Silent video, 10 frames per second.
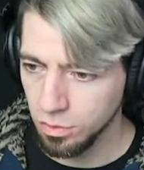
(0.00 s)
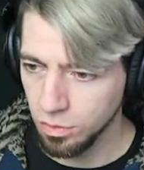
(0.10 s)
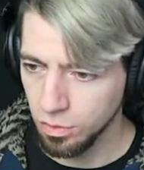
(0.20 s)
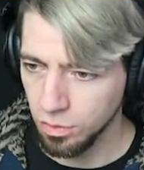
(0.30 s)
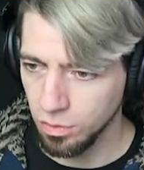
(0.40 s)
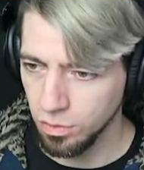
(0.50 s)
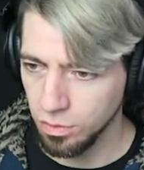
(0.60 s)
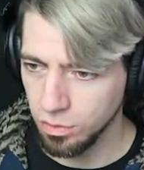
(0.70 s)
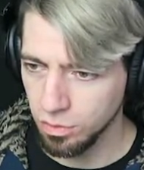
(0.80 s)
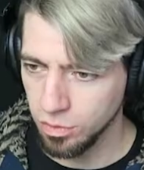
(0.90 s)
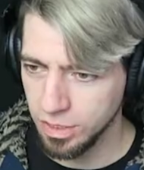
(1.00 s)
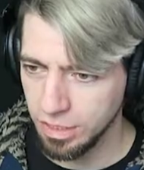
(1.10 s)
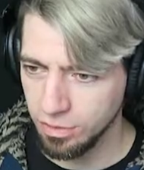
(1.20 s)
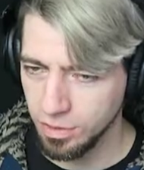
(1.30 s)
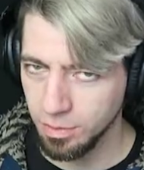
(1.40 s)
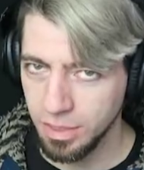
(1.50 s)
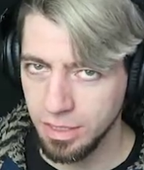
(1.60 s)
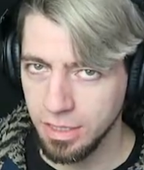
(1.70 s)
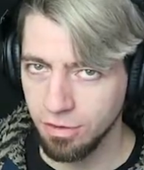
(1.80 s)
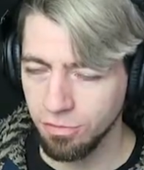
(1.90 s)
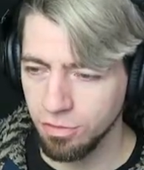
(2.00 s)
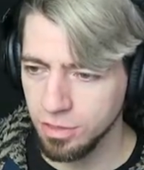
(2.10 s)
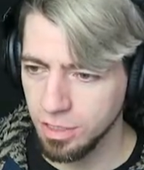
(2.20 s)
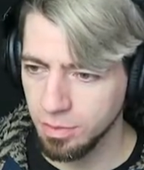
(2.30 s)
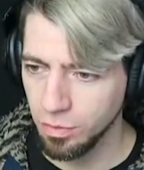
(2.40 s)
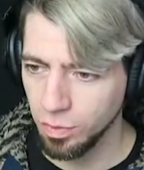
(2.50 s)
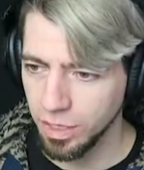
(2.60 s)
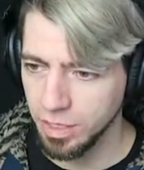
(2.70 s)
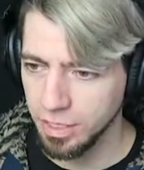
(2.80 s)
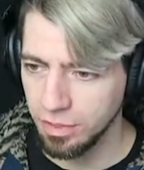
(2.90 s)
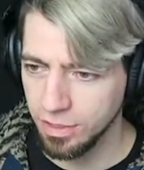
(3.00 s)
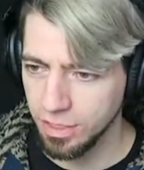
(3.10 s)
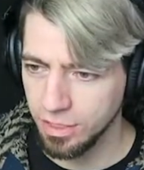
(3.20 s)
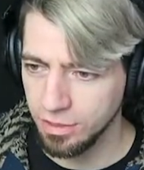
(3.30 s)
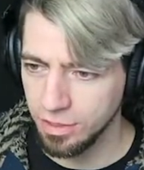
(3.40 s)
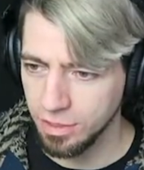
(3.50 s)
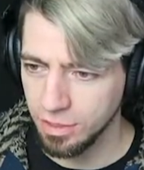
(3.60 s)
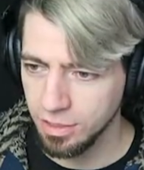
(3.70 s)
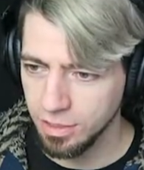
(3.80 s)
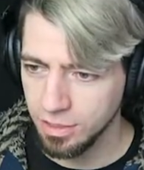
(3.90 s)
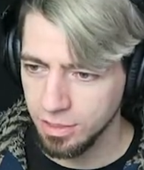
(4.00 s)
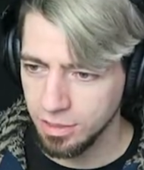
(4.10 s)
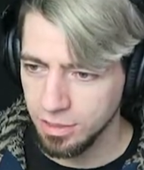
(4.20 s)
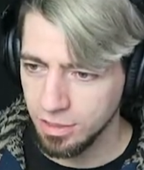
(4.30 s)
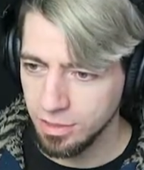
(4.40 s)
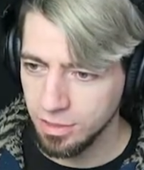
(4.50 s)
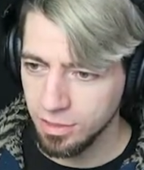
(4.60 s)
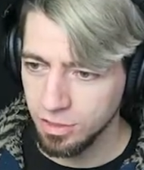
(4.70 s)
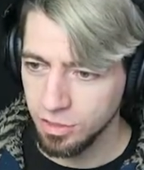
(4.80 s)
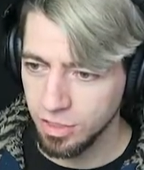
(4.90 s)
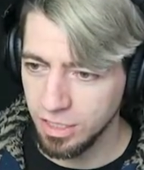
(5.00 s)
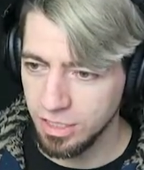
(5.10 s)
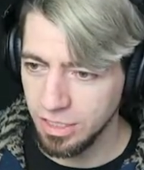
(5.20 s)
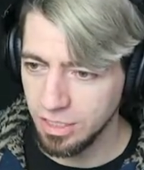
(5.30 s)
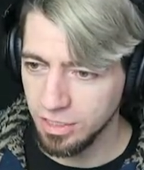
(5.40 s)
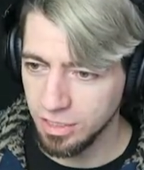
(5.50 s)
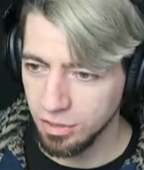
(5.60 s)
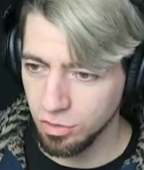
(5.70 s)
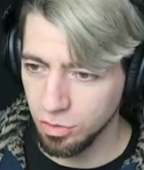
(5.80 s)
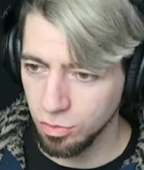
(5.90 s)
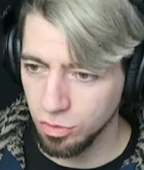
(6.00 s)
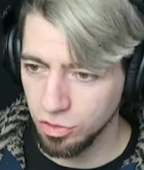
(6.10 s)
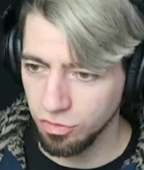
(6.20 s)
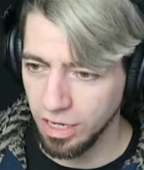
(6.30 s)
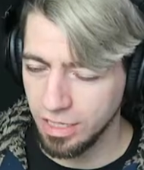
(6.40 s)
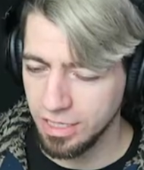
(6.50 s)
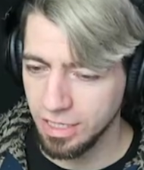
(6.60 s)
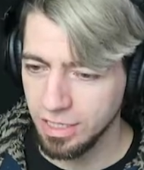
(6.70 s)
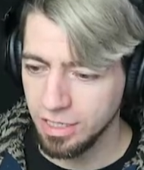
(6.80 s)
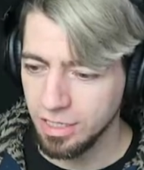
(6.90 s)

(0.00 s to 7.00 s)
Oh, it all sounds a bit different and a bit weird down here, doesn't it? So this is the underwater reactor.